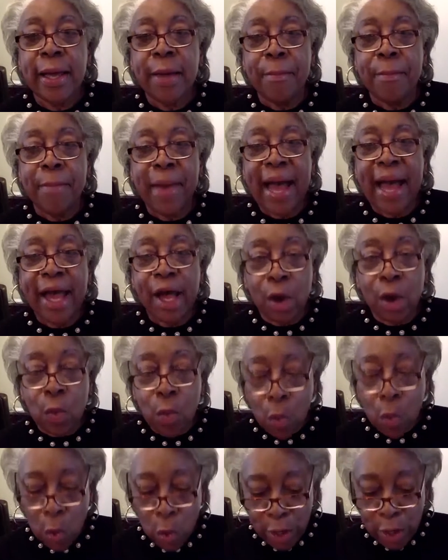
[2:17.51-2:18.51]
by
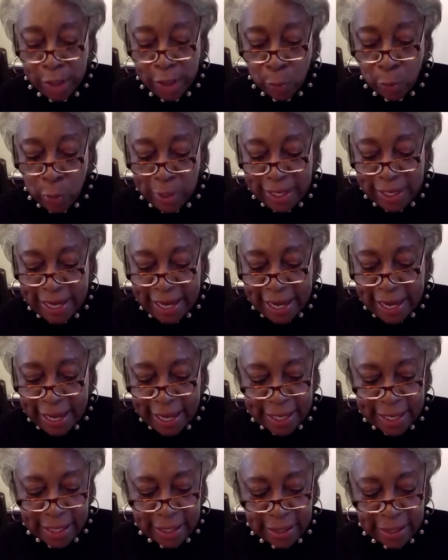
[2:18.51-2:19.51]
award-winning
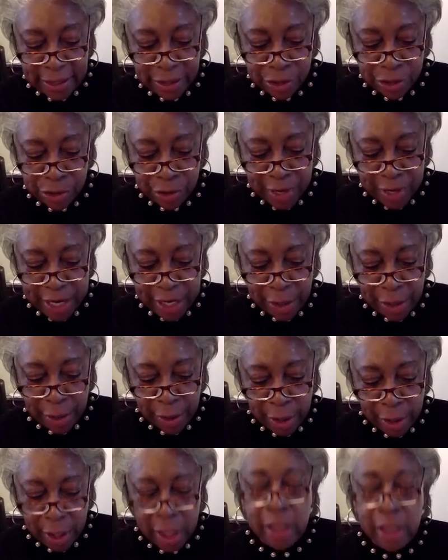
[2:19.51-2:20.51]
illustrator